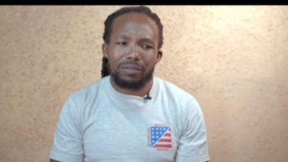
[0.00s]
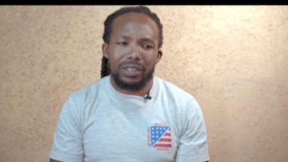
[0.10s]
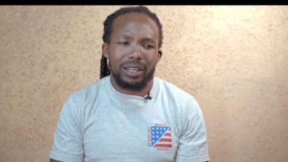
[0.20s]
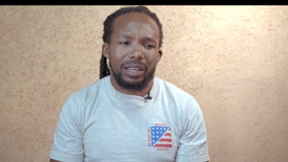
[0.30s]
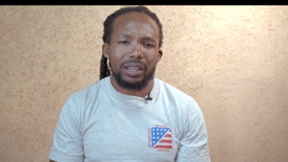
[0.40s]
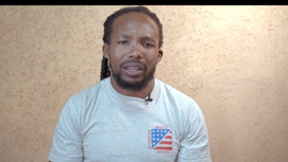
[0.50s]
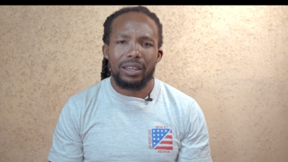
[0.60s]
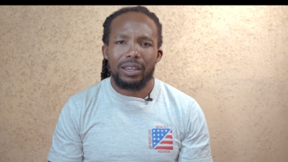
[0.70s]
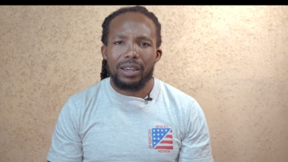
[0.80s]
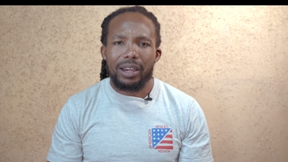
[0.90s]
feel like,
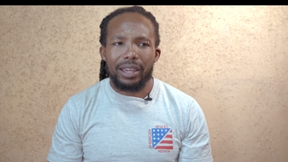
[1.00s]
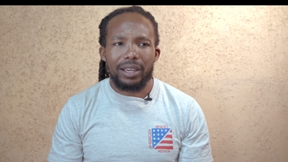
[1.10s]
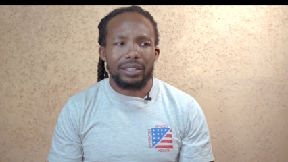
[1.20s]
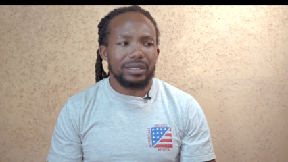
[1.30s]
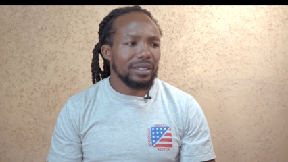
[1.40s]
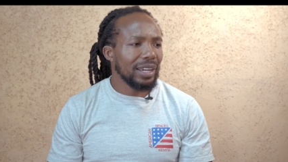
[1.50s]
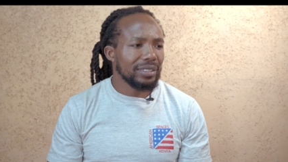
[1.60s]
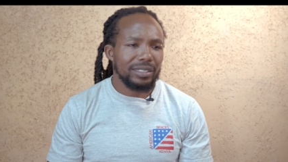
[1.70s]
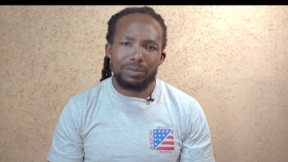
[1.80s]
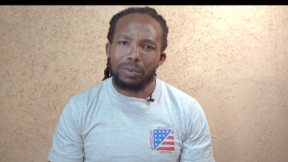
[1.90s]
I can
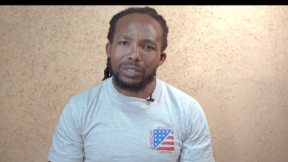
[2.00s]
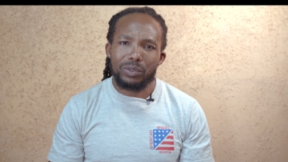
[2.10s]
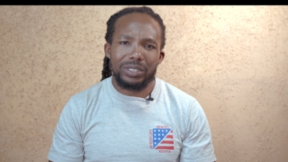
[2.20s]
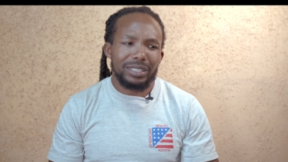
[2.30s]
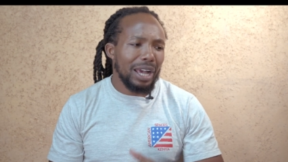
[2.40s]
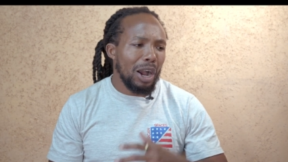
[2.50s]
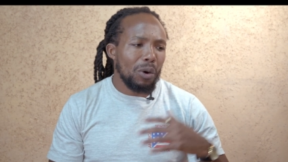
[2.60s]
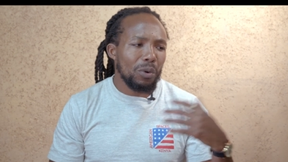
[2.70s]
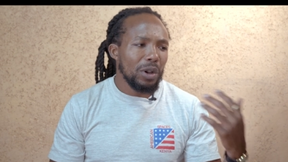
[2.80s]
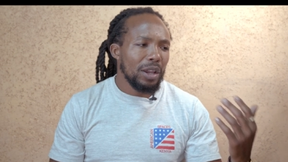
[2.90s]
trust this person. Just
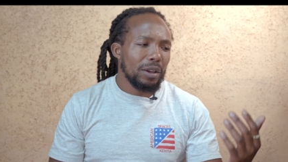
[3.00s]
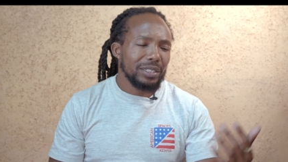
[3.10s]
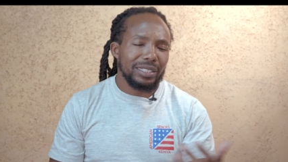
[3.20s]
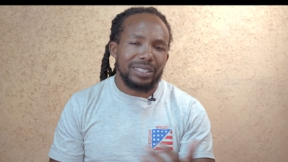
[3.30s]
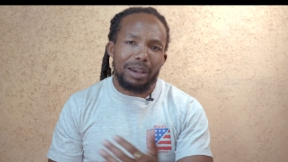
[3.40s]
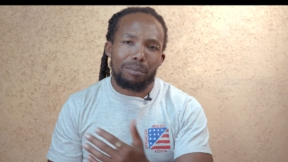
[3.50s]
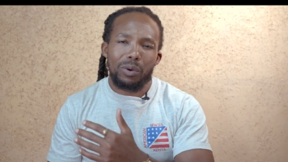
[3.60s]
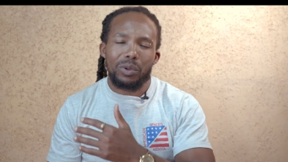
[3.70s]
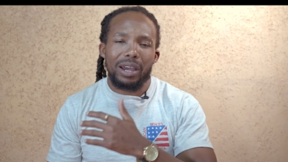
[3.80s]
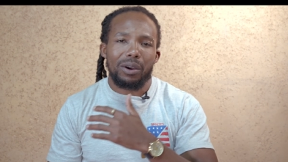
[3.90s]
how, just
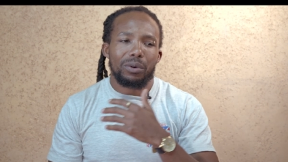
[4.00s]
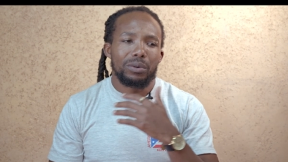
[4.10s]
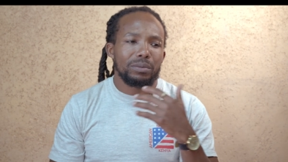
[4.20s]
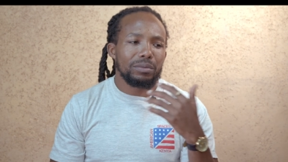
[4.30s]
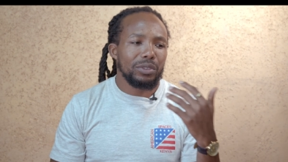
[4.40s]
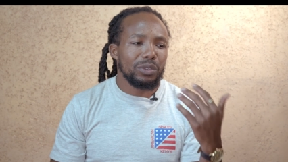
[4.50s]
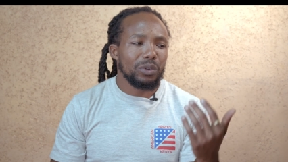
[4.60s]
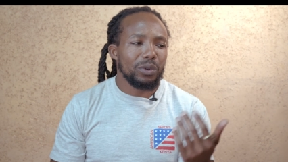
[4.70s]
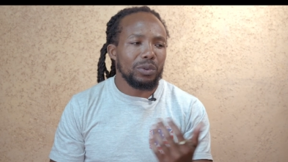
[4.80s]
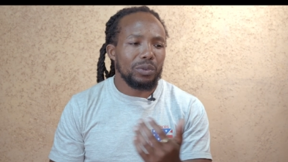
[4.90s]
about how, you
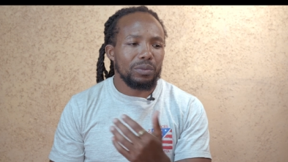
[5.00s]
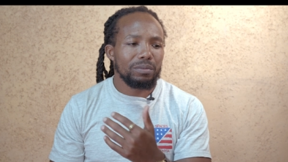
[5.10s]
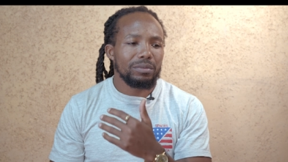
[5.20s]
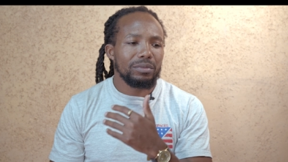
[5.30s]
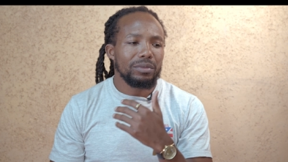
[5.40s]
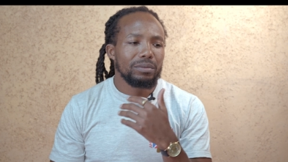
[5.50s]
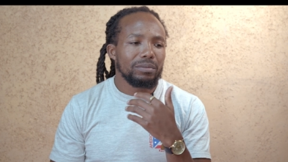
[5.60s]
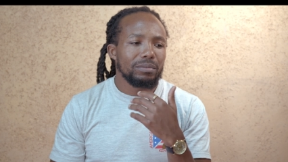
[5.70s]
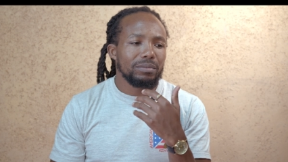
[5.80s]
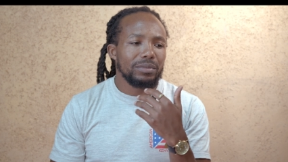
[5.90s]
know,
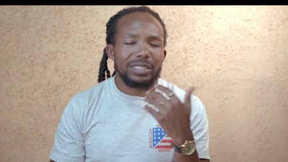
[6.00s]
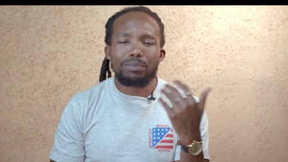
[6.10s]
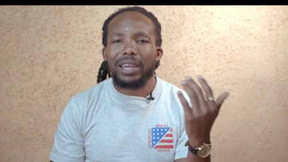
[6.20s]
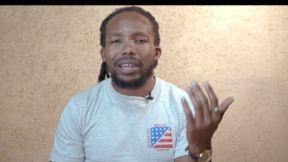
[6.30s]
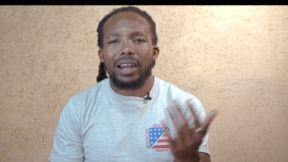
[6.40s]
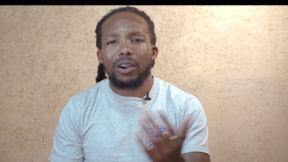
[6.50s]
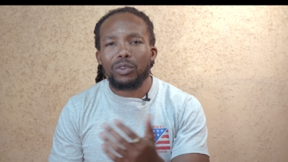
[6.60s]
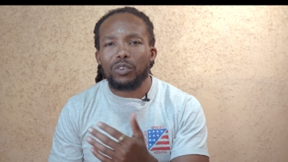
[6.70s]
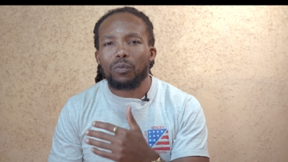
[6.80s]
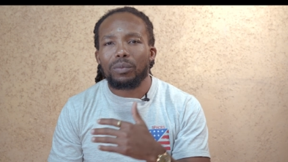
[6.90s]
just by how
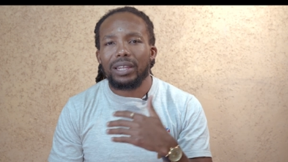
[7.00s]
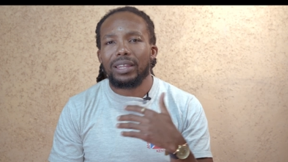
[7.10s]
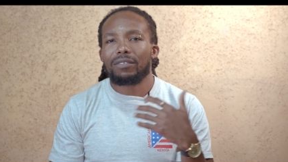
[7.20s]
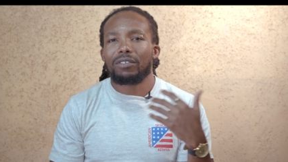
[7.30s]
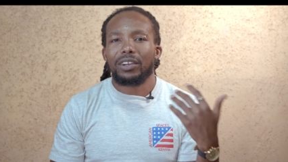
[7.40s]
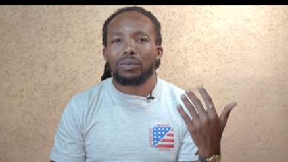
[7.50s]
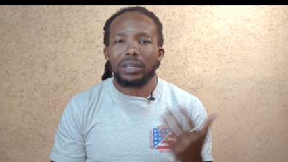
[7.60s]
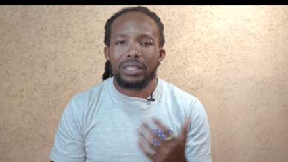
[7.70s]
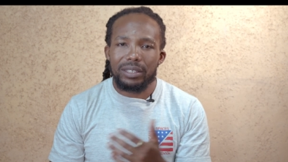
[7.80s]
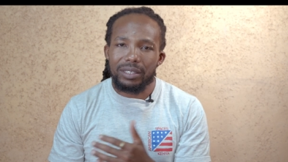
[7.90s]
you've made the
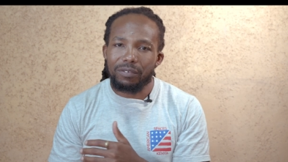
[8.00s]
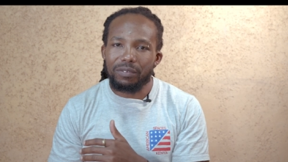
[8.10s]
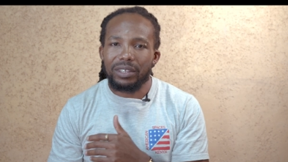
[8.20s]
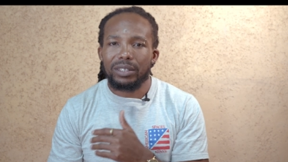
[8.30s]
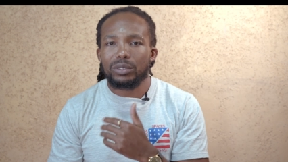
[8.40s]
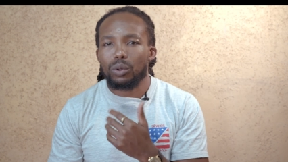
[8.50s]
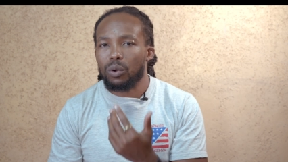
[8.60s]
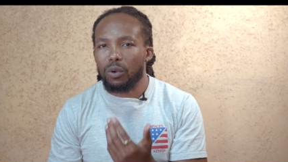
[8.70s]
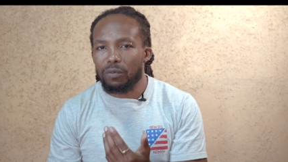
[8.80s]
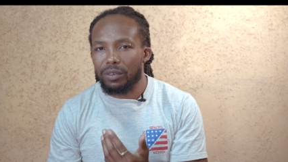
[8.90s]
environment feel so
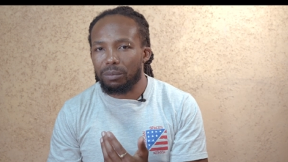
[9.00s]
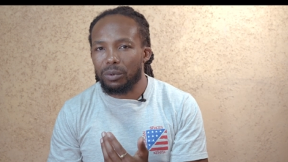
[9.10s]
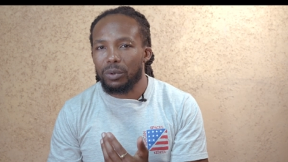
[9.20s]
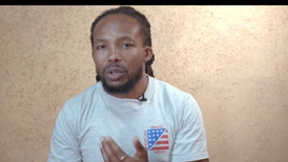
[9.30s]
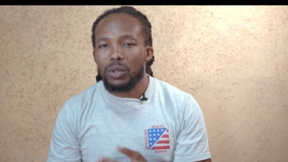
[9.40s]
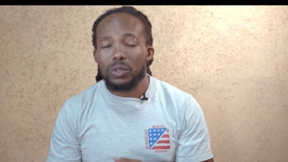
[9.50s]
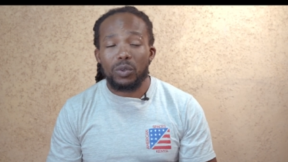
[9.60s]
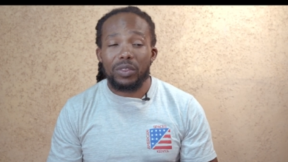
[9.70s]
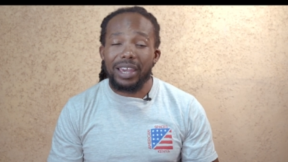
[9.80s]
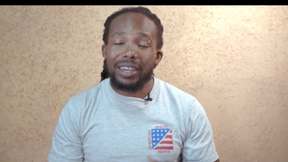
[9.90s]
comfortable.
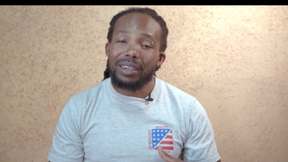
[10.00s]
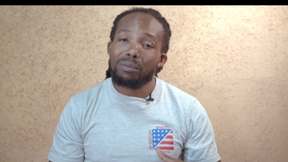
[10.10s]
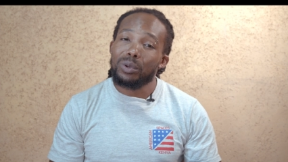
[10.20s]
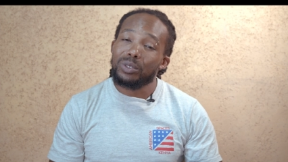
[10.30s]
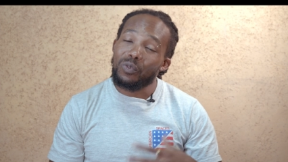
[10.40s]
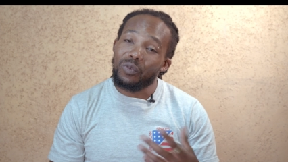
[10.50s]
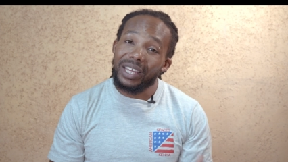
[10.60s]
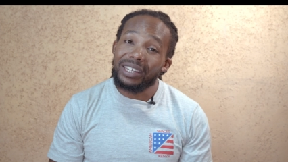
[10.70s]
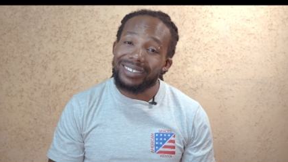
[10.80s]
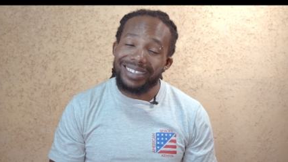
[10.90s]
So they are able to
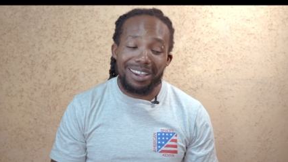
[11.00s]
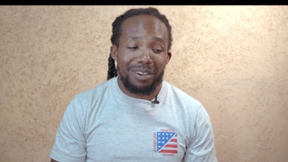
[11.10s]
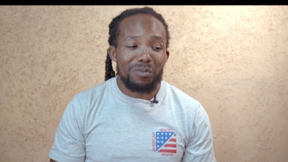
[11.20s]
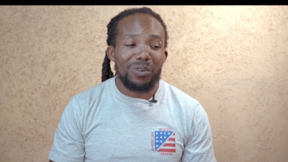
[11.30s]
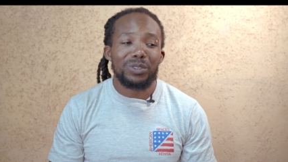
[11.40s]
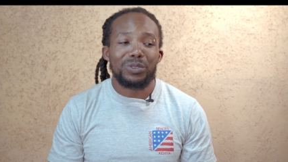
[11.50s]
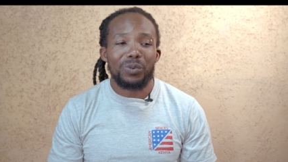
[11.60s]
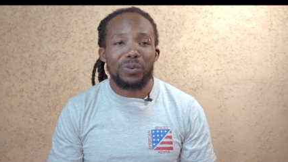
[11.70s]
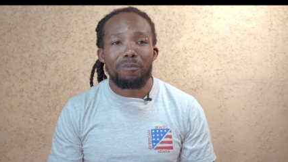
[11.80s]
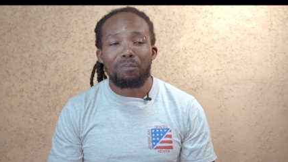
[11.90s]
vent, they are able
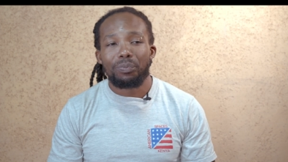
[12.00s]
to